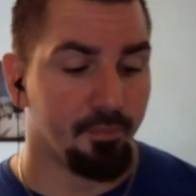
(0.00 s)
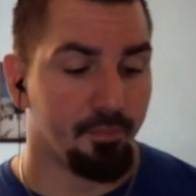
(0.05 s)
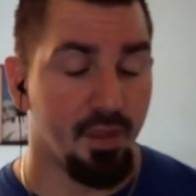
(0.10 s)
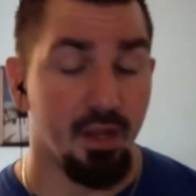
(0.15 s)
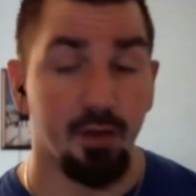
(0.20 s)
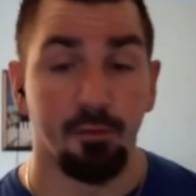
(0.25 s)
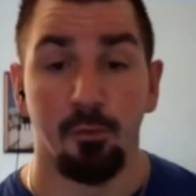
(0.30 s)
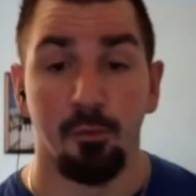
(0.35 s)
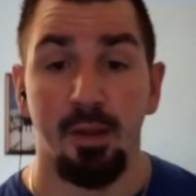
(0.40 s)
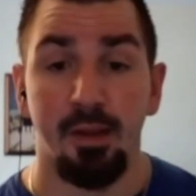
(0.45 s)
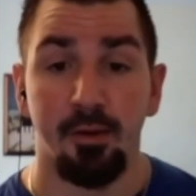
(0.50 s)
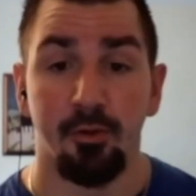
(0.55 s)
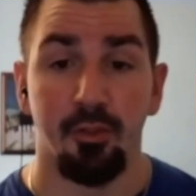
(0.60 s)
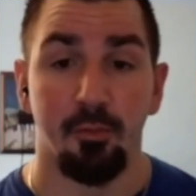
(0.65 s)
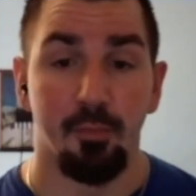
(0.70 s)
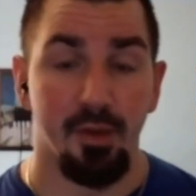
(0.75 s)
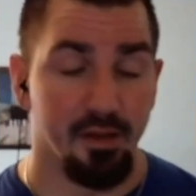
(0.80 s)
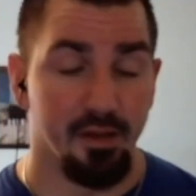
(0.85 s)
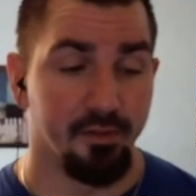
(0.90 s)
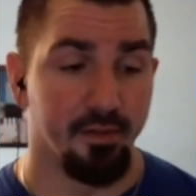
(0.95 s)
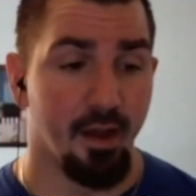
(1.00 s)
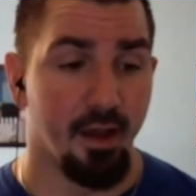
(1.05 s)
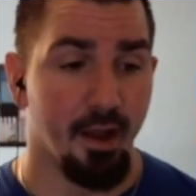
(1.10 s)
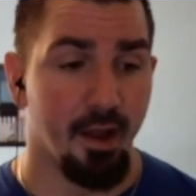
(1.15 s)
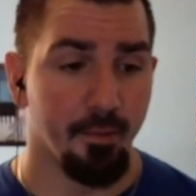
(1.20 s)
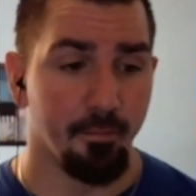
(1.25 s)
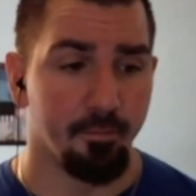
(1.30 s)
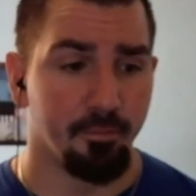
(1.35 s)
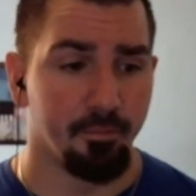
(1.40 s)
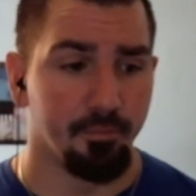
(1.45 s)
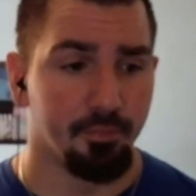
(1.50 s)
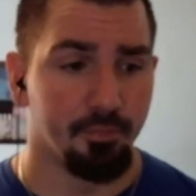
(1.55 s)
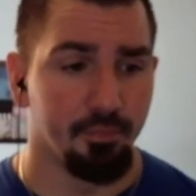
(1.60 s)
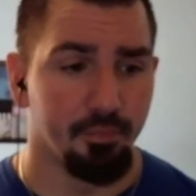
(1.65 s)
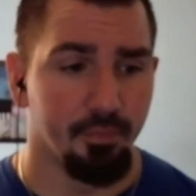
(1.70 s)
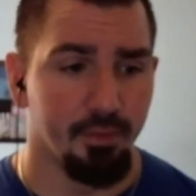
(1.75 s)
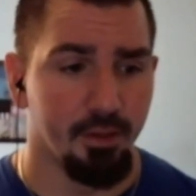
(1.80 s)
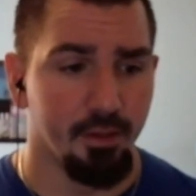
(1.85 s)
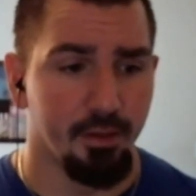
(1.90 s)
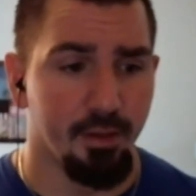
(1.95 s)
Dick Vermeil, in the meantime,
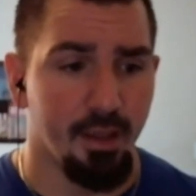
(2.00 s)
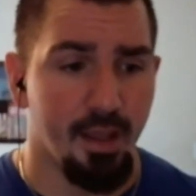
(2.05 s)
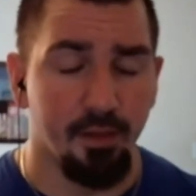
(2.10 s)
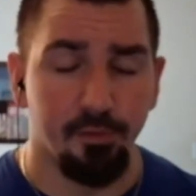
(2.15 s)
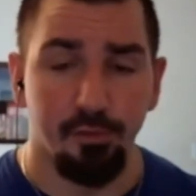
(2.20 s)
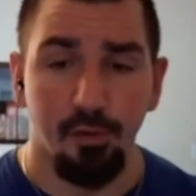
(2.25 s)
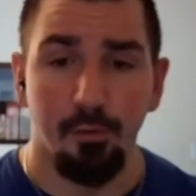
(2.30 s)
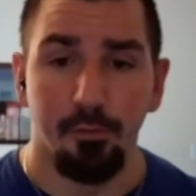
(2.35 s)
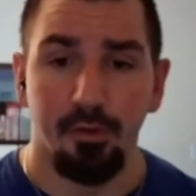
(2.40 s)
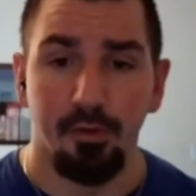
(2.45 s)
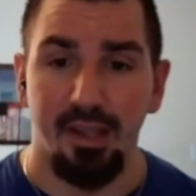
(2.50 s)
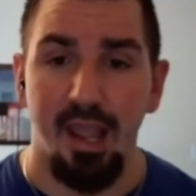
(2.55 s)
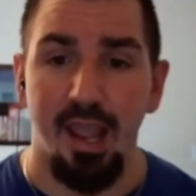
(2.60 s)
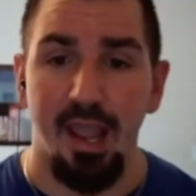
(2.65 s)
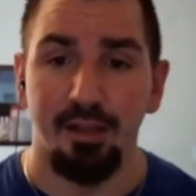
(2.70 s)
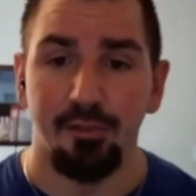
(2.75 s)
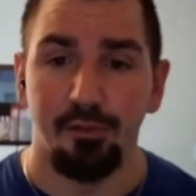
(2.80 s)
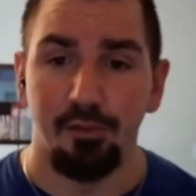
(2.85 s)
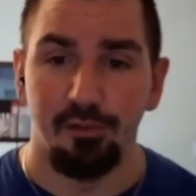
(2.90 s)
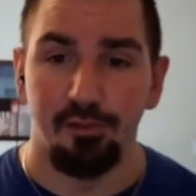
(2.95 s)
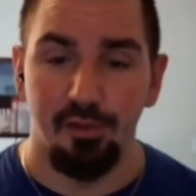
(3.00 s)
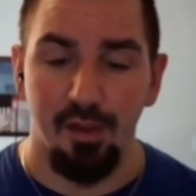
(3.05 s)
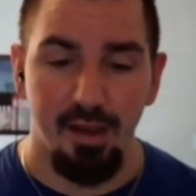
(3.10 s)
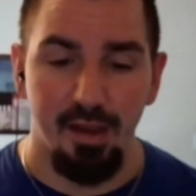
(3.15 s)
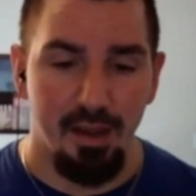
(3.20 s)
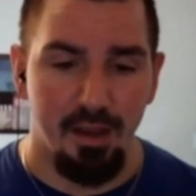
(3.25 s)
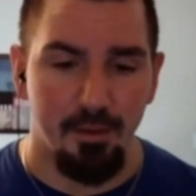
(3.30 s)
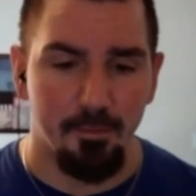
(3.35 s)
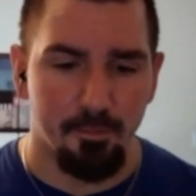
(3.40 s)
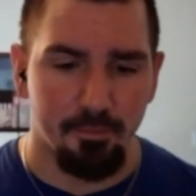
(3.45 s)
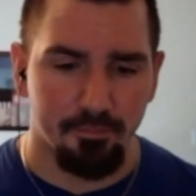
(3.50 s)
heads over to Kansas City.